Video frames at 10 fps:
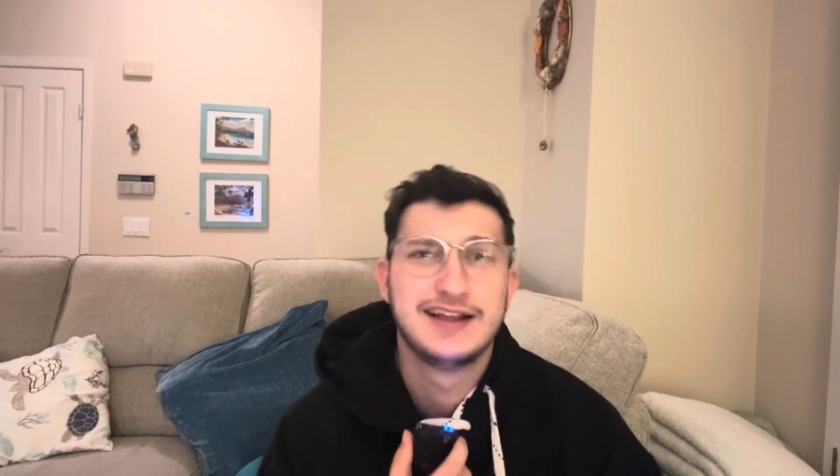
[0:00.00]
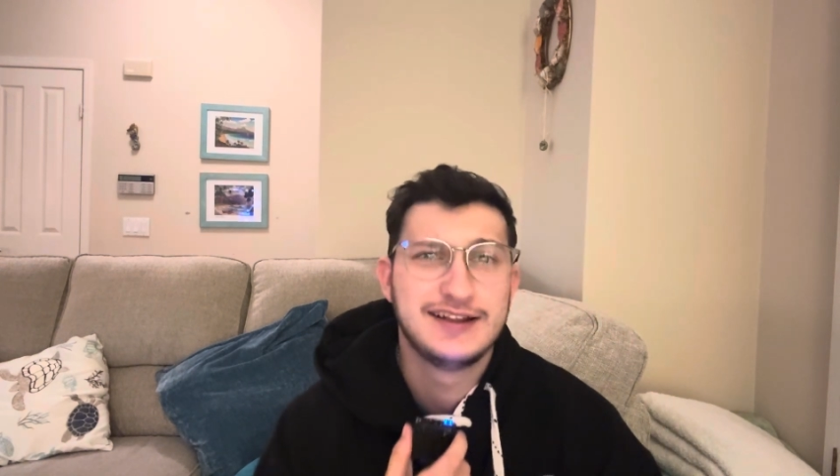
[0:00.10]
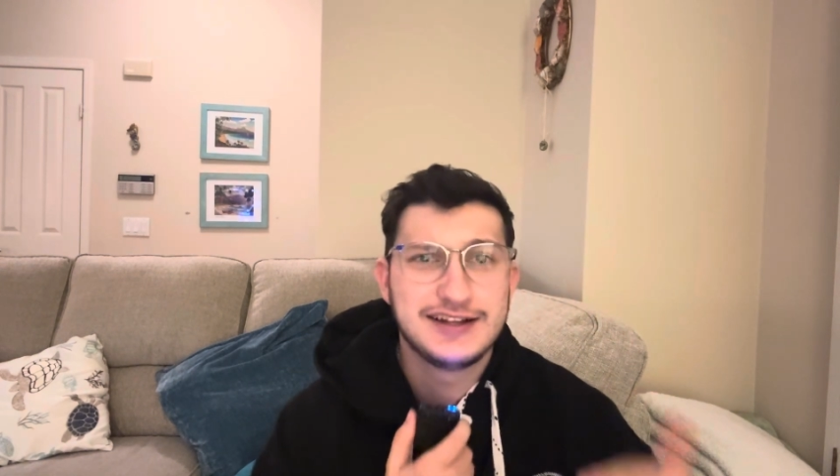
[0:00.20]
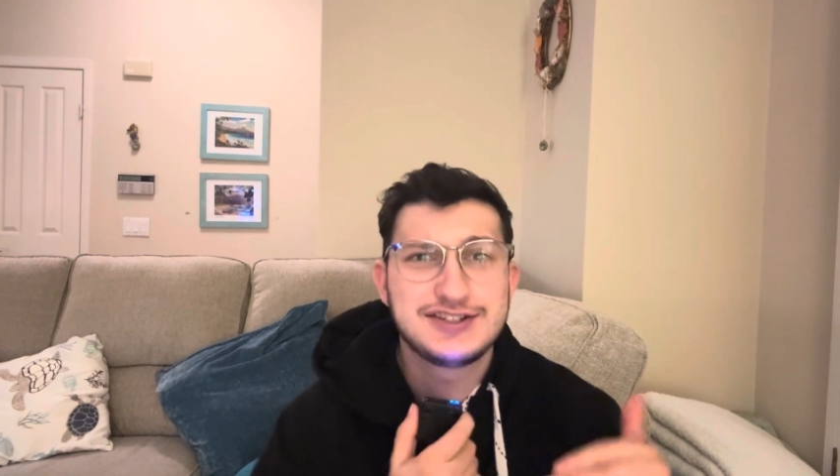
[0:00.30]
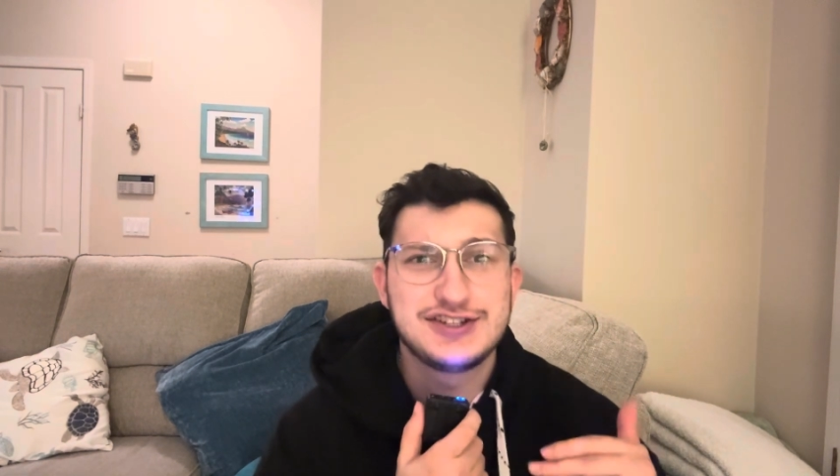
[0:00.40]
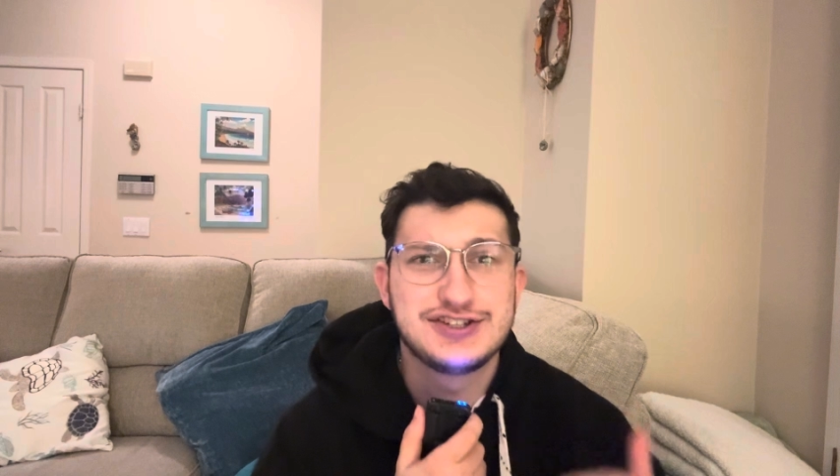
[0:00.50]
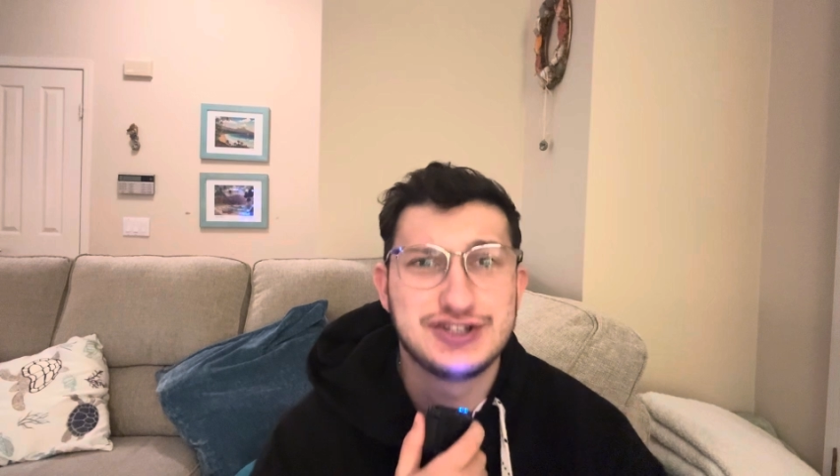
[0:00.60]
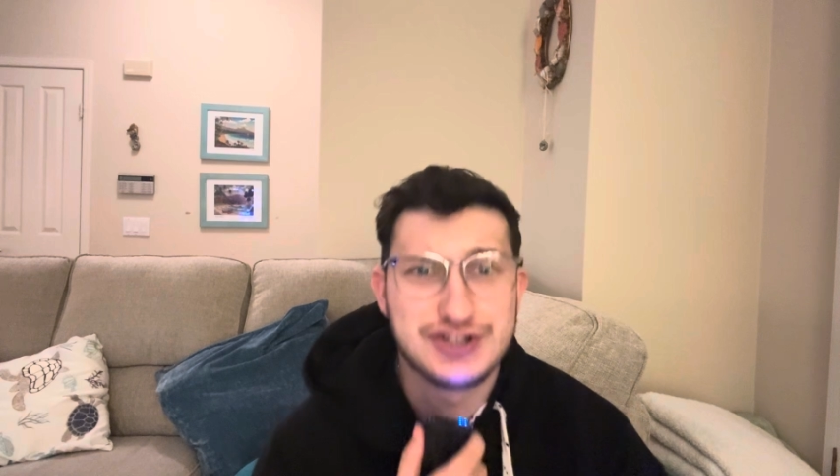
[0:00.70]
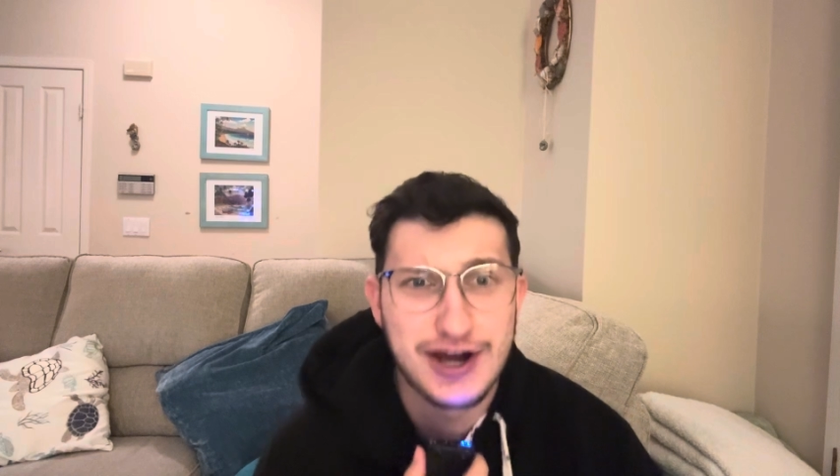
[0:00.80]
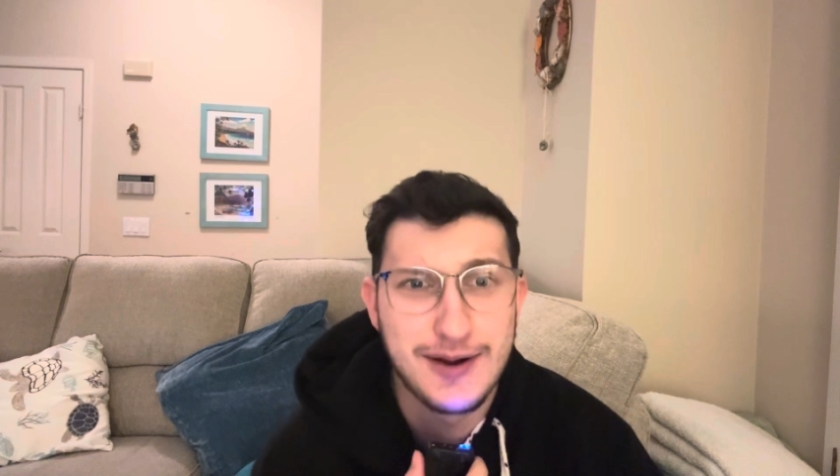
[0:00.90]
let's just
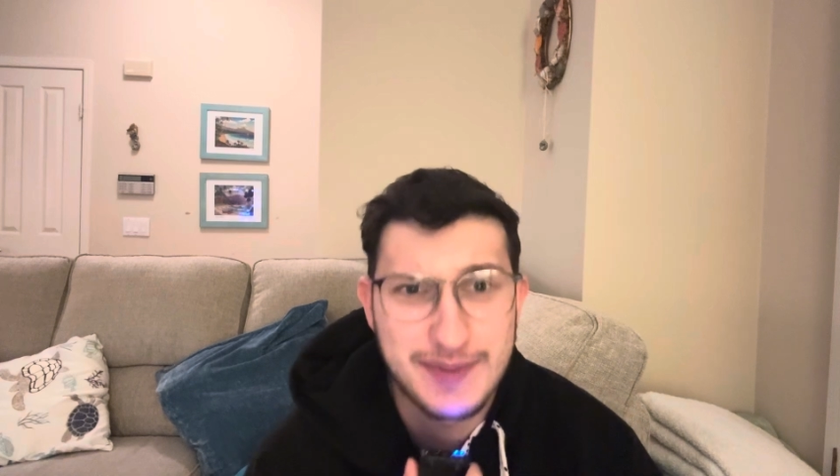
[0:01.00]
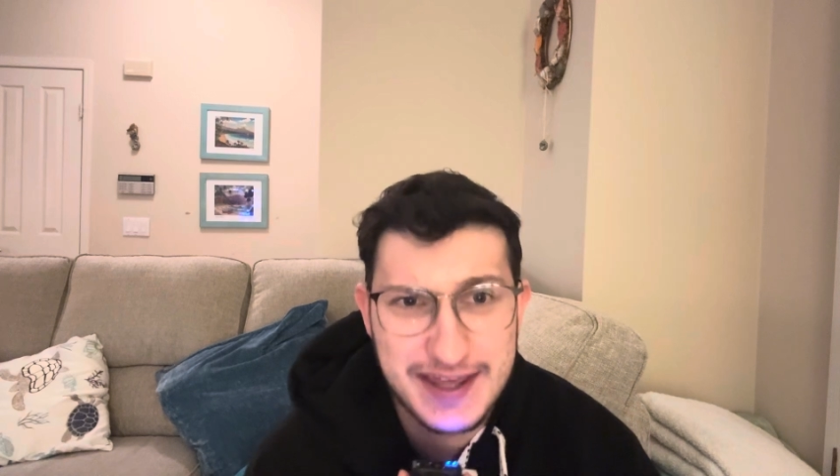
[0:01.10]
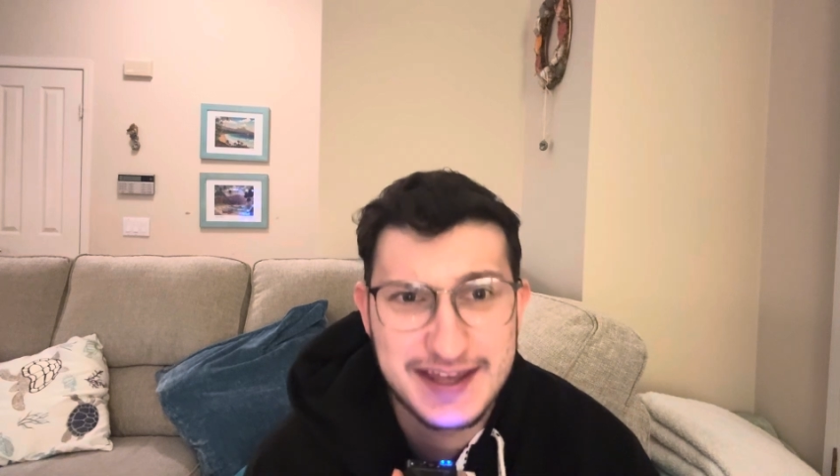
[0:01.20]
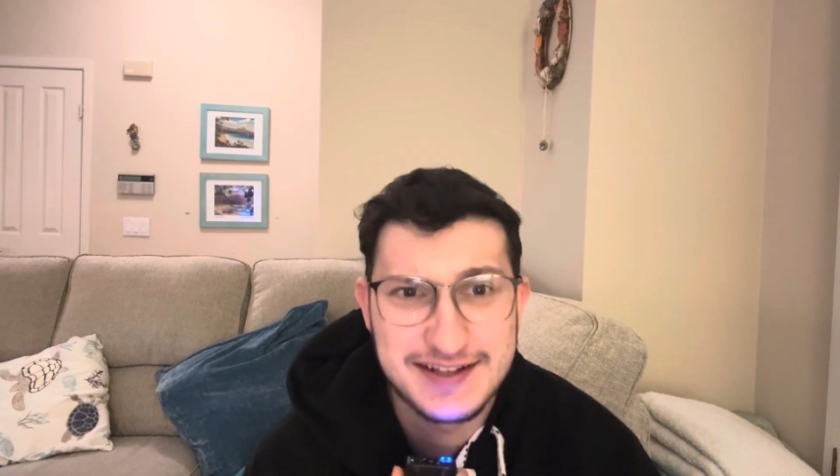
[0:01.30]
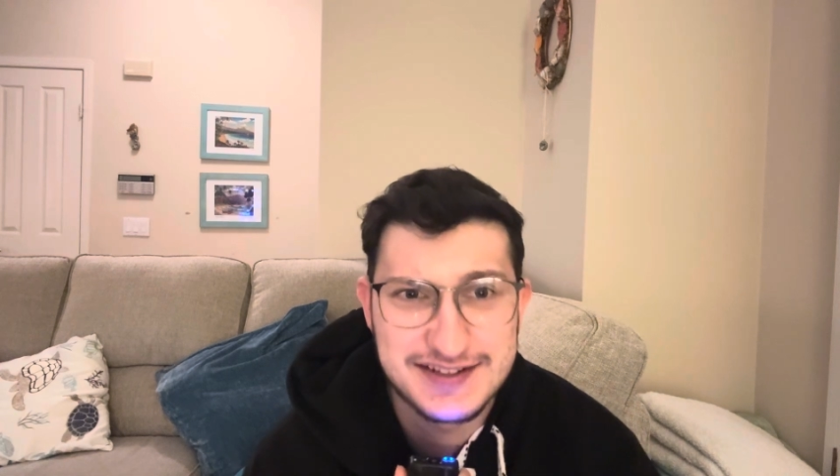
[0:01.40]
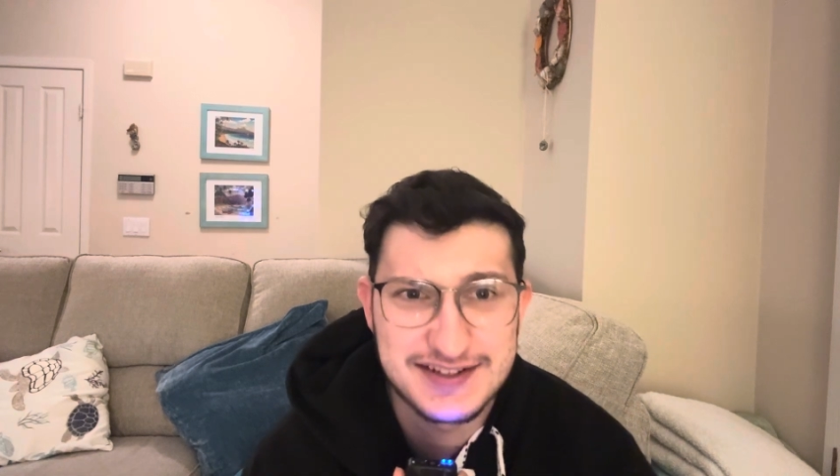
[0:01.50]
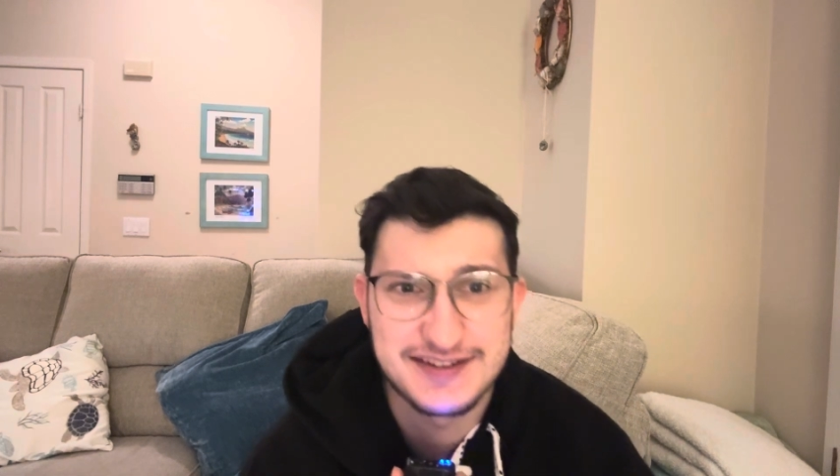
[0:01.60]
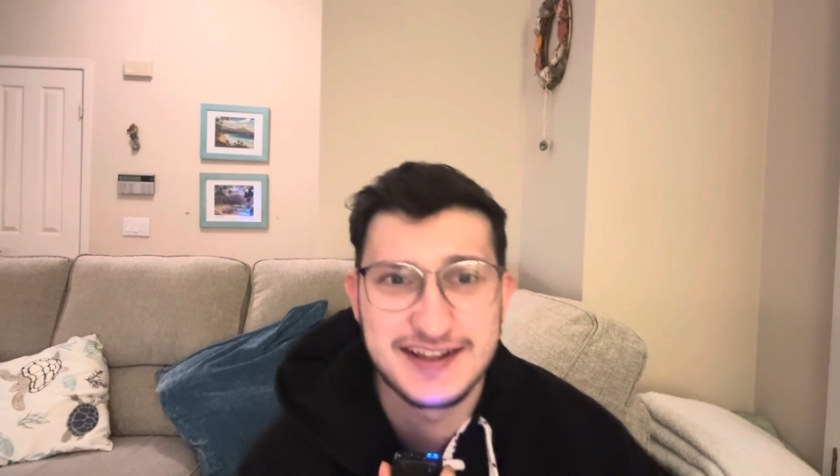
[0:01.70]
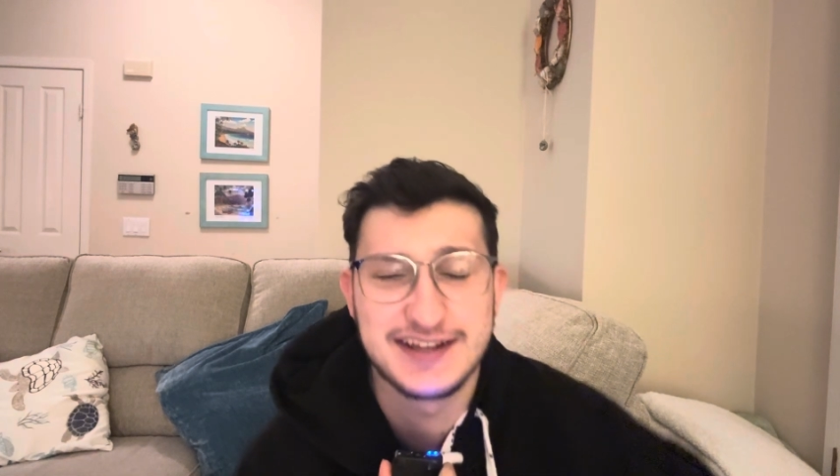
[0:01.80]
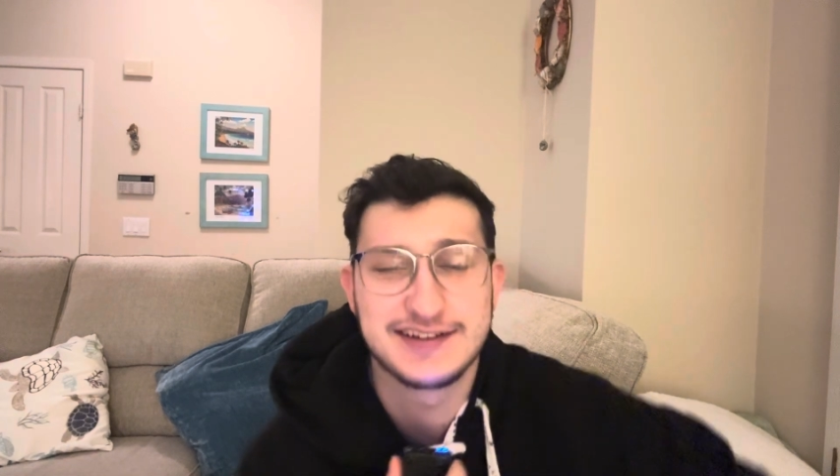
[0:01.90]
jump into
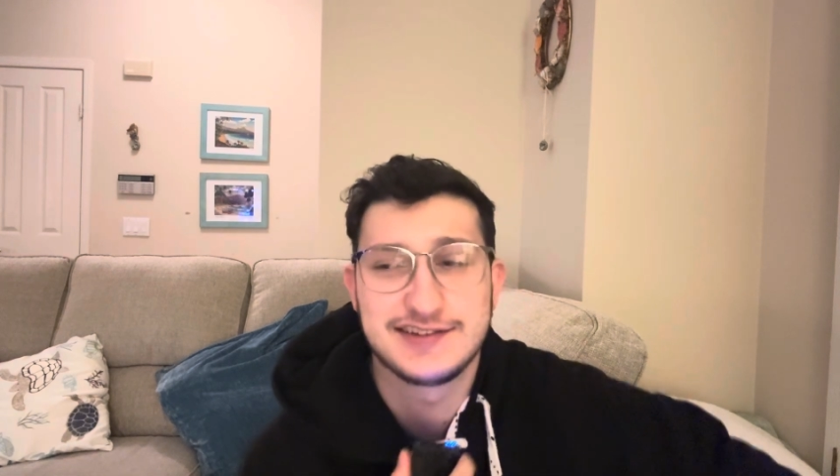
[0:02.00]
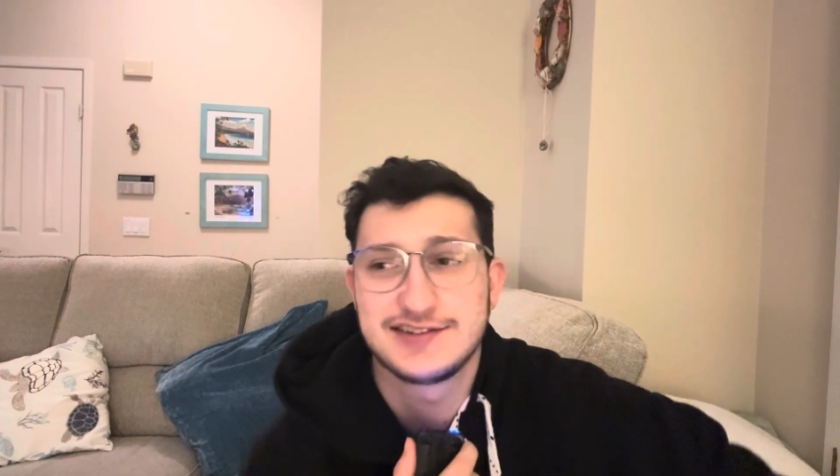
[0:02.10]
things.